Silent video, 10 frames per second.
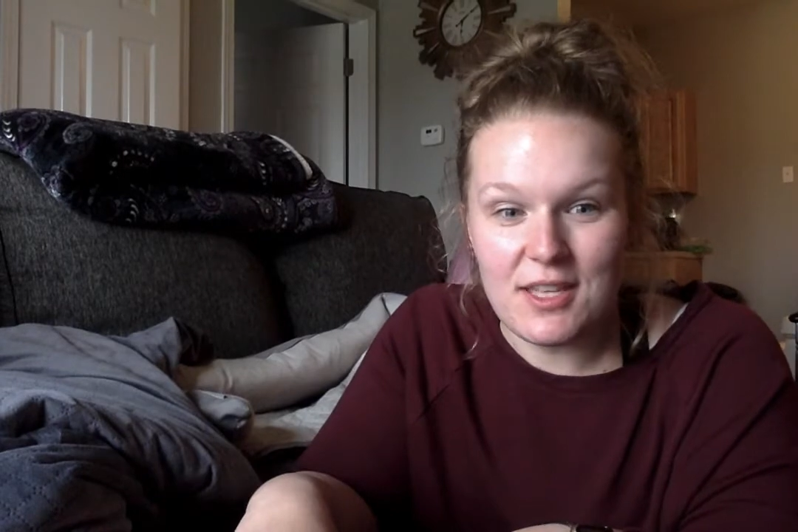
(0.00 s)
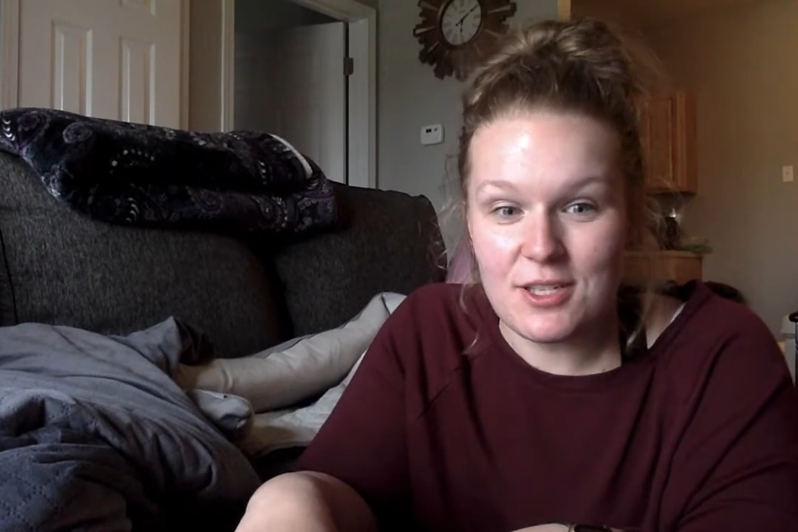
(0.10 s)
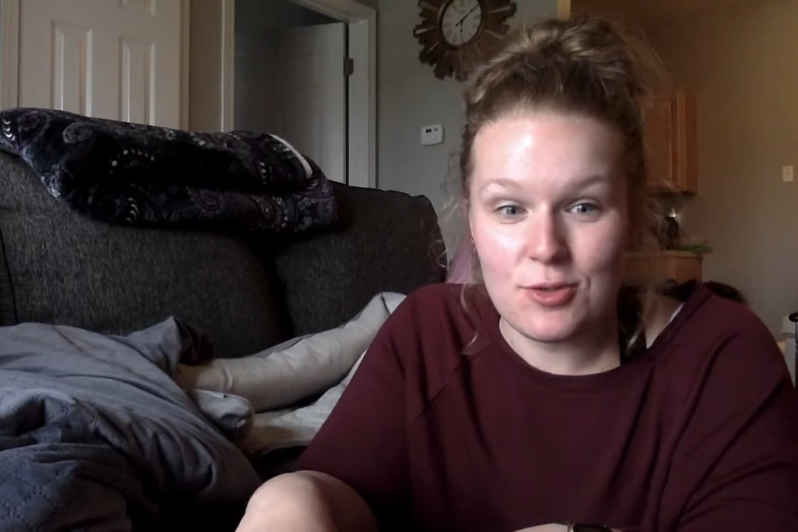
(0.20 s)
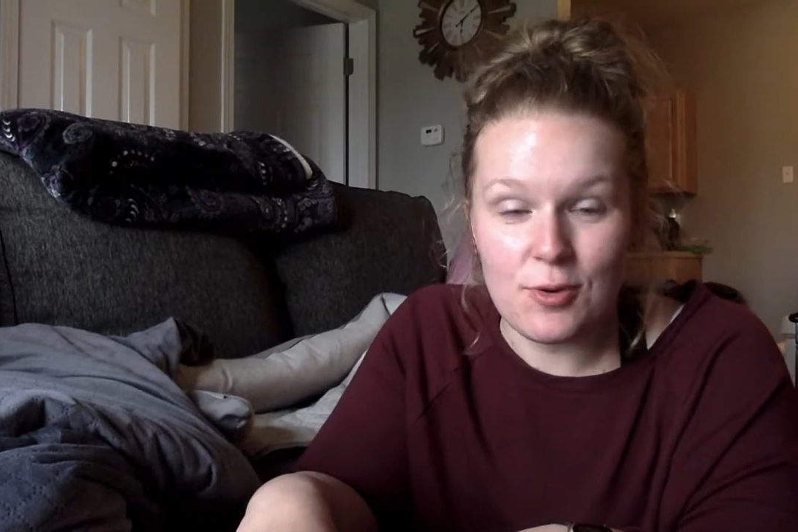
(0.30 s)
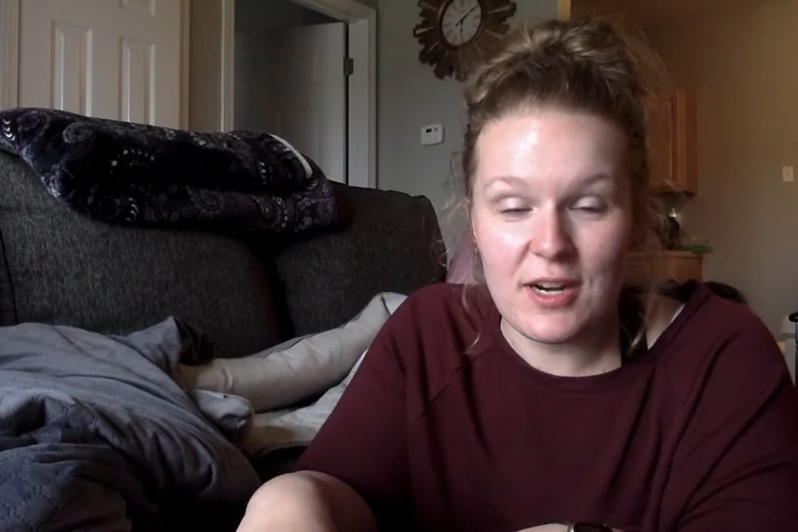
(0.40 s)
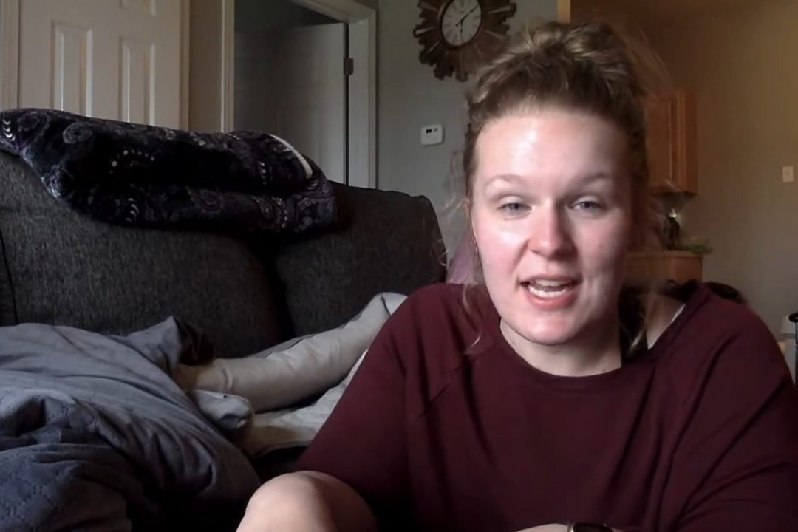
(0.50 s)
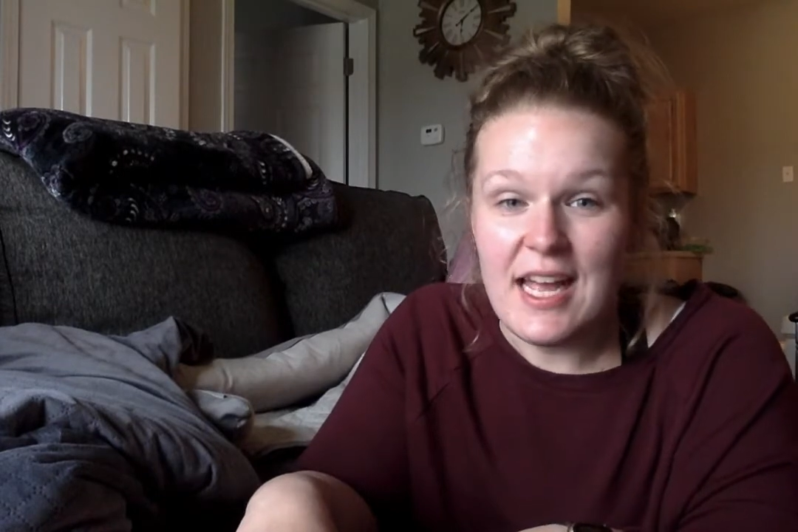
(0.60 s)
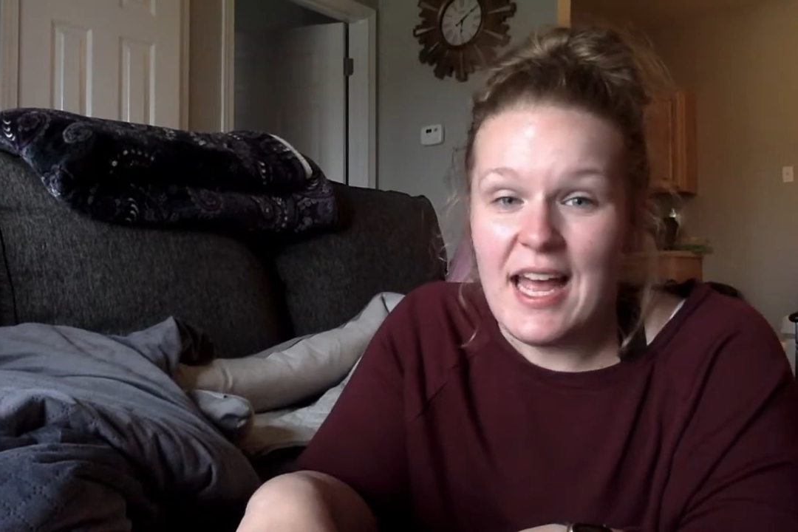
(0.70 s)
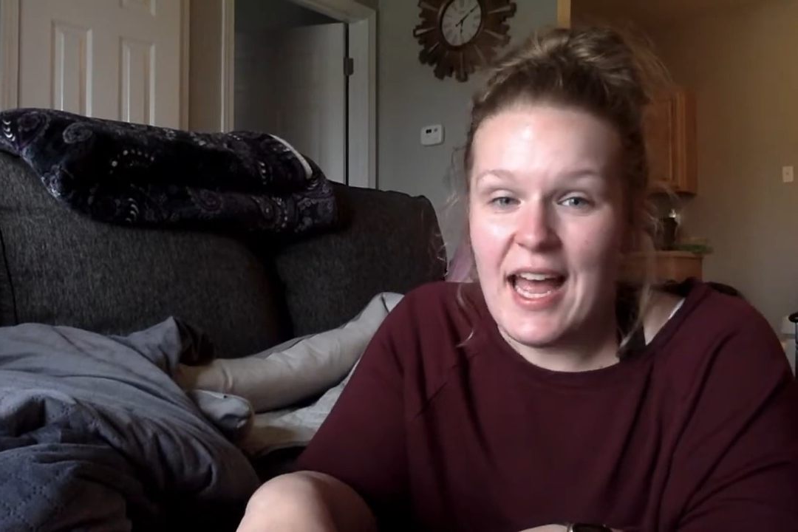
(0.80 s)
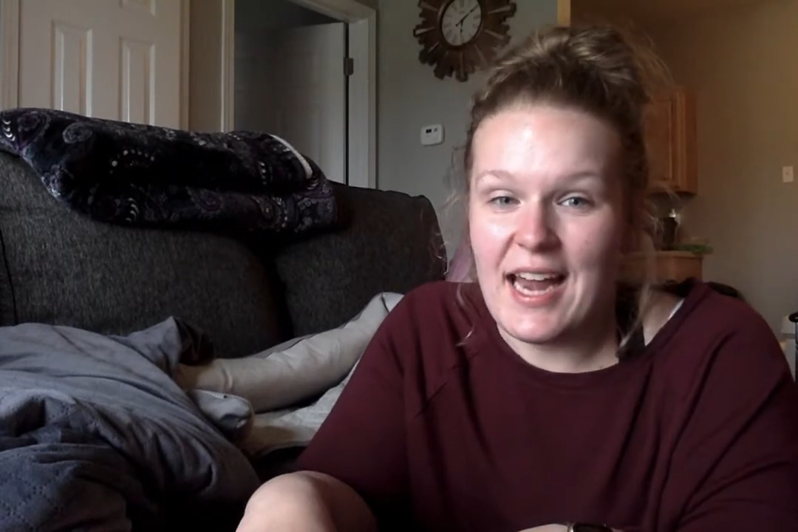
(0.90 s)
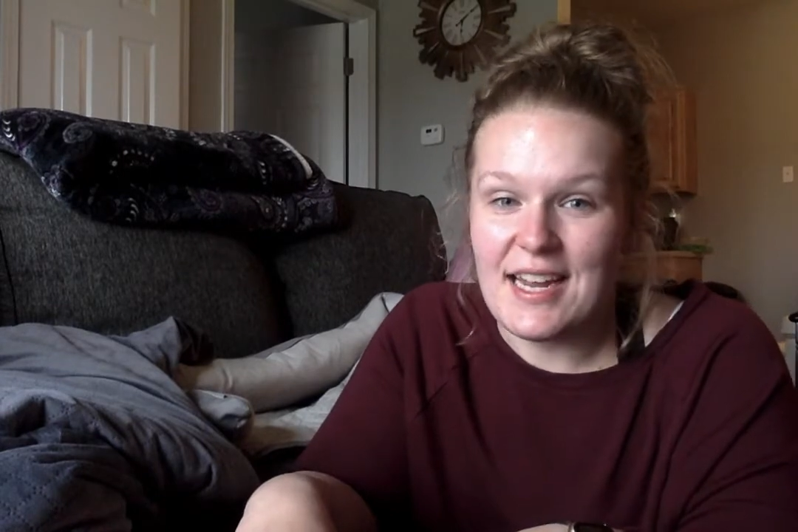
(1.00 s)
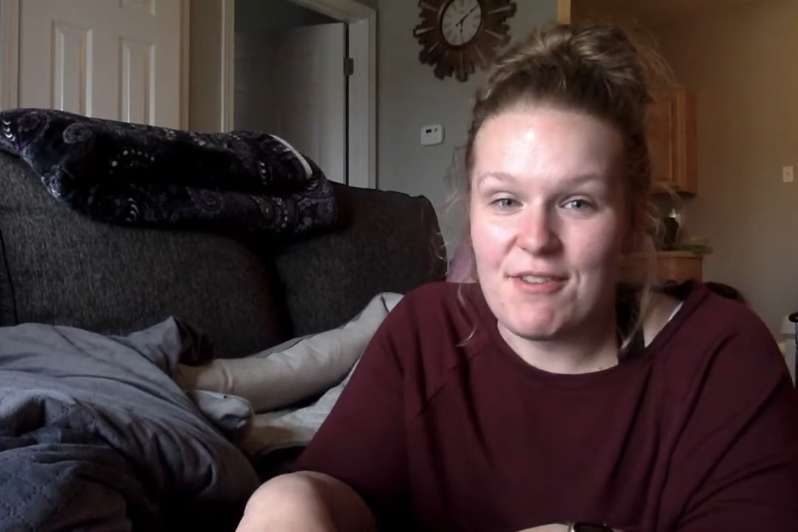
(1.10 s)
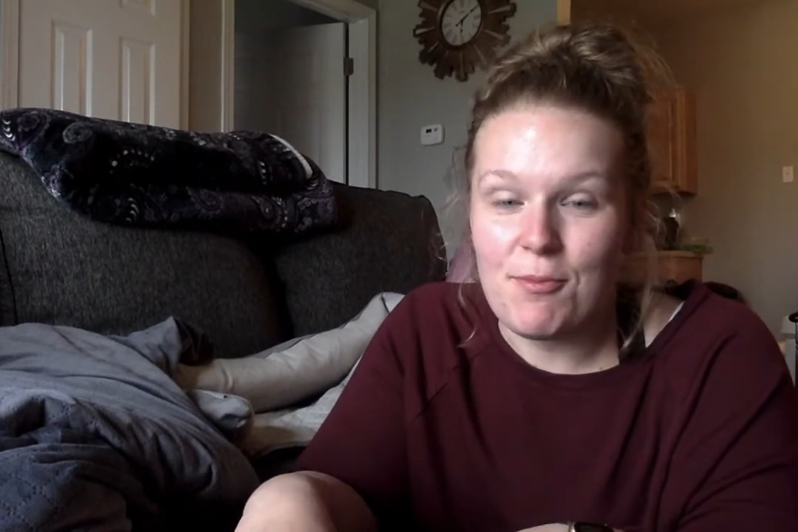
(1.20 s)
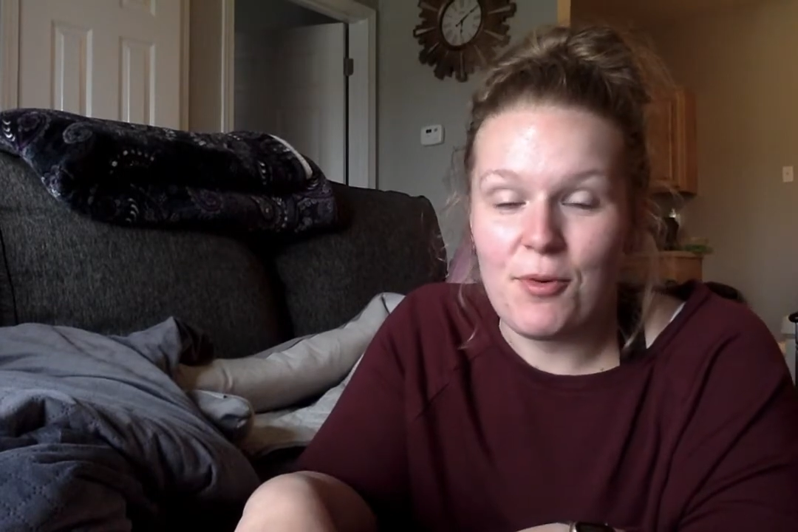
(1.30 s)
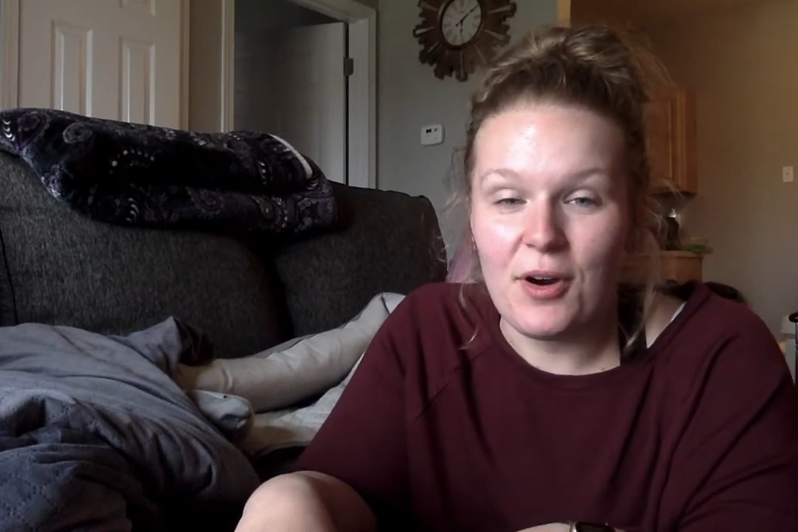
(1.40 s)
this story and
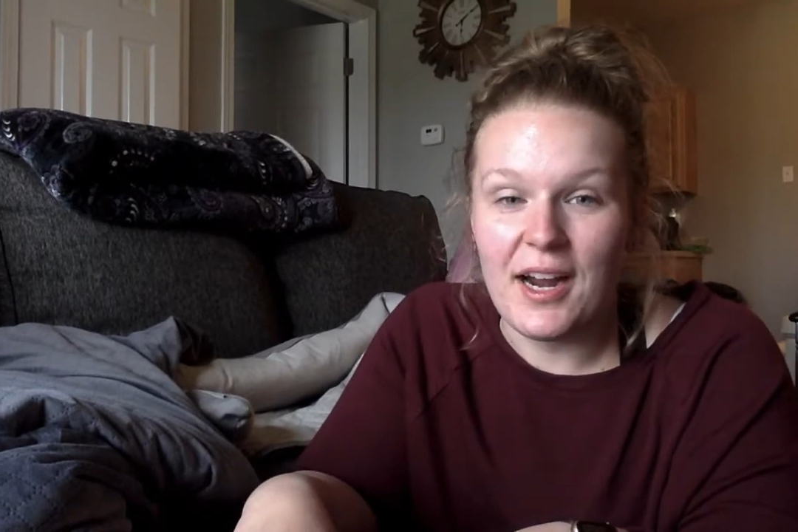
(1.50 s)
even more,